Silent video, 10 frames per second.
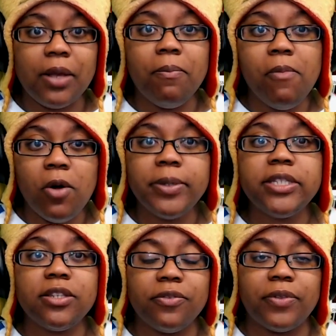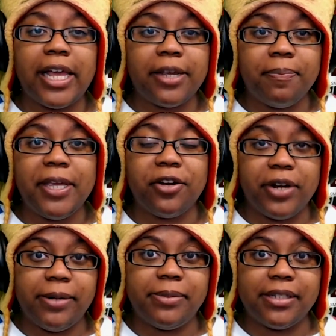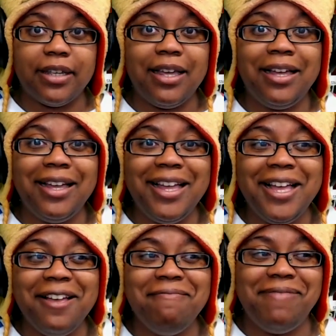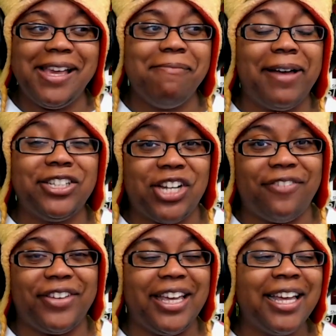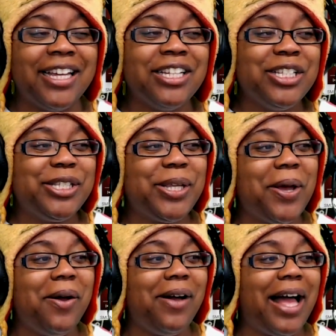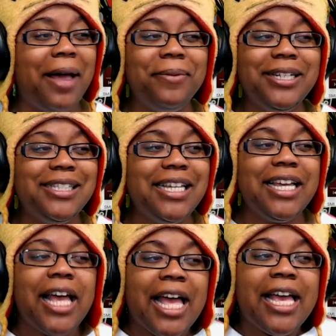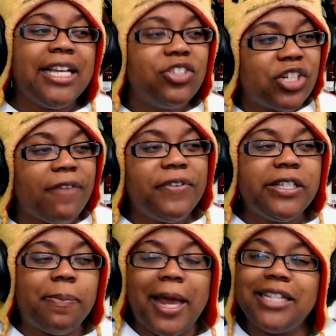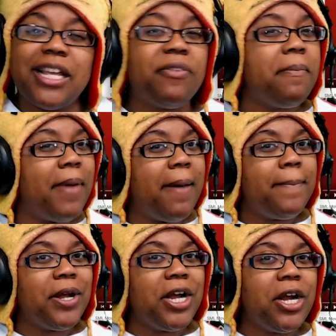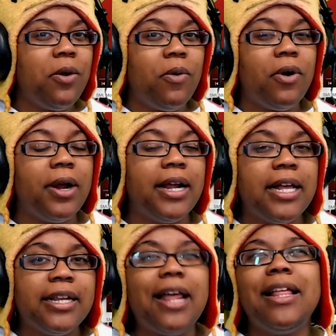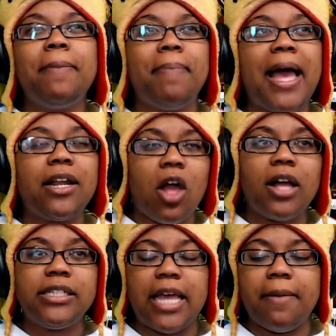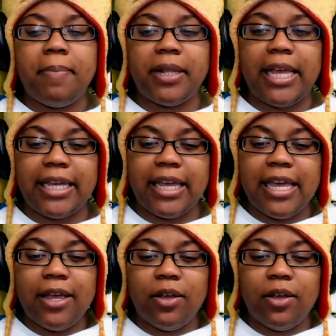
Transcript: moments of like being creeped by Jeffy. So I'm going to see, is Jeffy as bad as I remember? Or not like bad content, but like,